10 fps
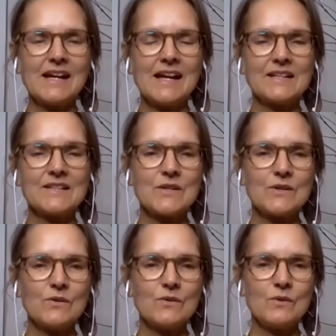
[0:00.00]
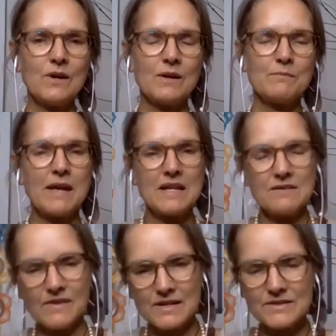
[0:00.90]
And so many
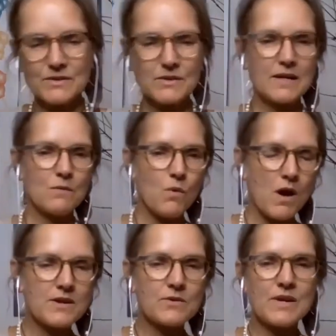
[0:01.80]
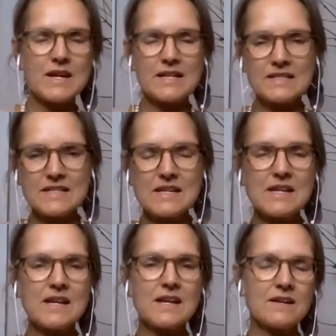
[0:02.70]
of us are kind of wandering and
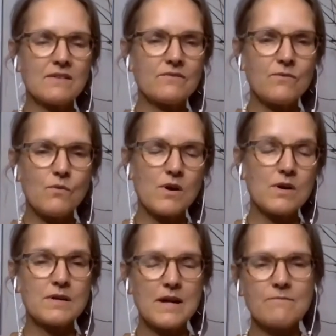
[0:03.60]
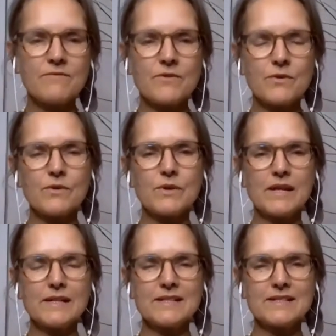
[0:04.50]
seeking for comfort
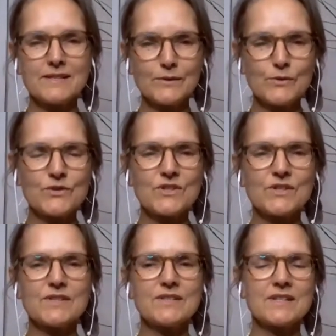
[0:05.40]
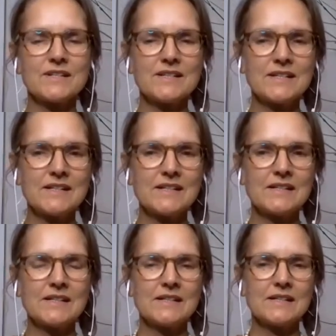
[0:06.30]
and solutions, and
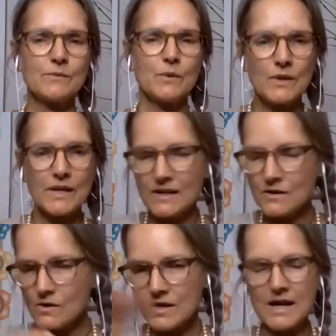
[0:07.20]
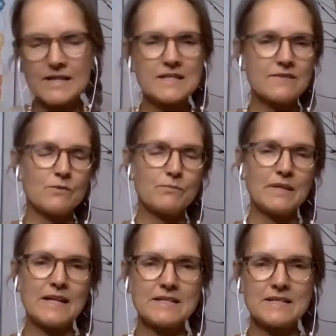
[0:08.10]
we're looking in all kinds of different
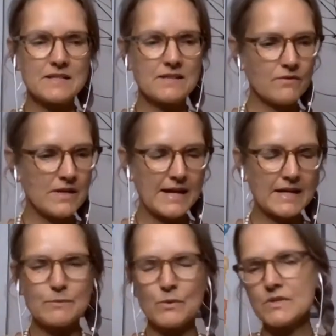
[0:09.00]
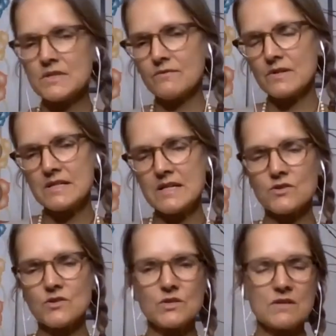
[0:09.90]
places, different experts, different
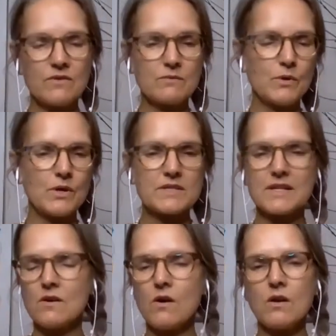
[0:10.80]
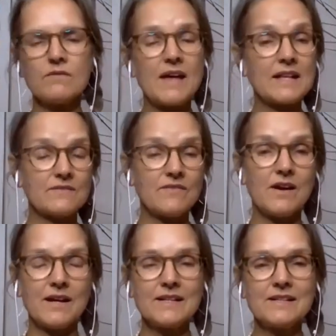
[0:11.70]
teachers, different books, and all of that's
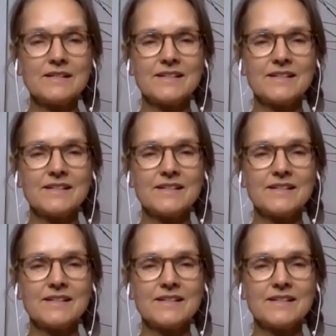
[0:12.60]
fine.